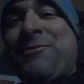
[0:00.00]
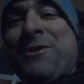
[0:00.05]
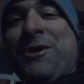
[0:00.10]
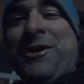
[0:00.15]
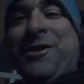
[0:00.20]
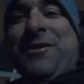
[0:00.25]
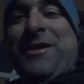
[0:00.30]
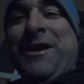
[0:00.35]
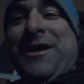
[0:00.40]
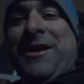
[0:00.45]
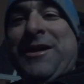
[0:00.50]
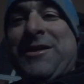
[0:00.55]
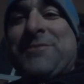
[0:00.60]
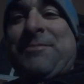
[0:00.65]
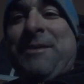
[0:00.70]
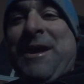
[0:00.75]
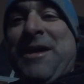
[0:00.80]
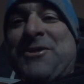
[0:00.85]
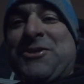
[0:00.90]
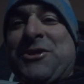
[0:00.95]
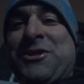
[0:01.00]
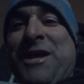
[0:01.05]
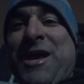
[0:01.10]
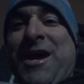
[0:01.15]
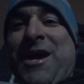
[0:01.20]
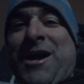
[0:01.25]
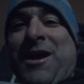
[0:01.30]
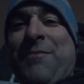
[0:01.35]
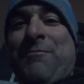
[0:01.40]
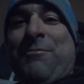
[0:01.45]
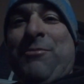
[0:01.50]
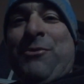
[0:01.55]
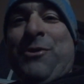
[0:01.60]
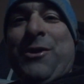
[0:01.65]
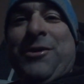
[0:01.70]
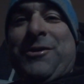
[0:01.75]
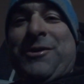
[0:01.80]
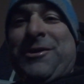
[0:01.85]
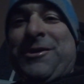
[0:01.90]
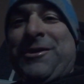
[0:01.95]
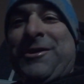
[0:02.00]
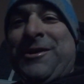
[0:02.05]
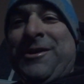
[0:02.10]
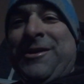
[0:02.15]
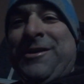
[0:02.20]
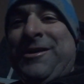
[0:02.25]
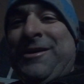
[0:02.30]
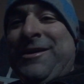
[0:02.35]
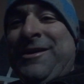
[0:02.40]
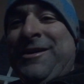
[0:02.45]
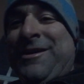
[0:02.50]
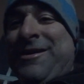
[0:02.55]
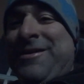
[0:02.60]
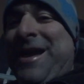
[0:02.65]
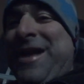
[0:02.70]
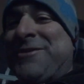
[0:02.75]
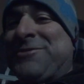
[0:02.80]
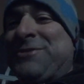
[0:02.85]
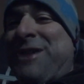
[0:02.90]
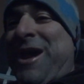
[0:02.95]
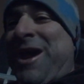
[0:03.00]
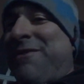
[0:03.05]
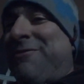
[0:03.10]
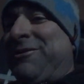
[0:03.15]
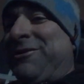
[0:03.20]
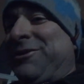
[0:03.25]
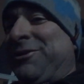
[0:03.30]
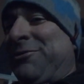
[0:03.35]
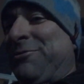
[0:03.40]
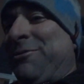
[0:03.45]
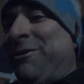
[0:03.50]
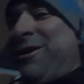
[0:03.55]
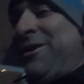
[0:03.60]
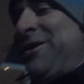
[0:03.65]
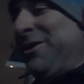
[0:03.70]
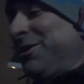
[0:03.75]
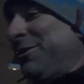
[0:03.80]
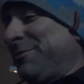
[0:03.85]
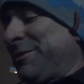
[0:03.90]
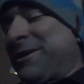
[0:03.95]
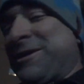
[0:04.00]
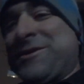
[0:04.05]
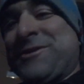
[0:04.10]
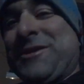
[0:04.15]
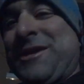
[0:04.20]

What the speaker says: tank on a boiler? That's what I really want to know, because like the coolant system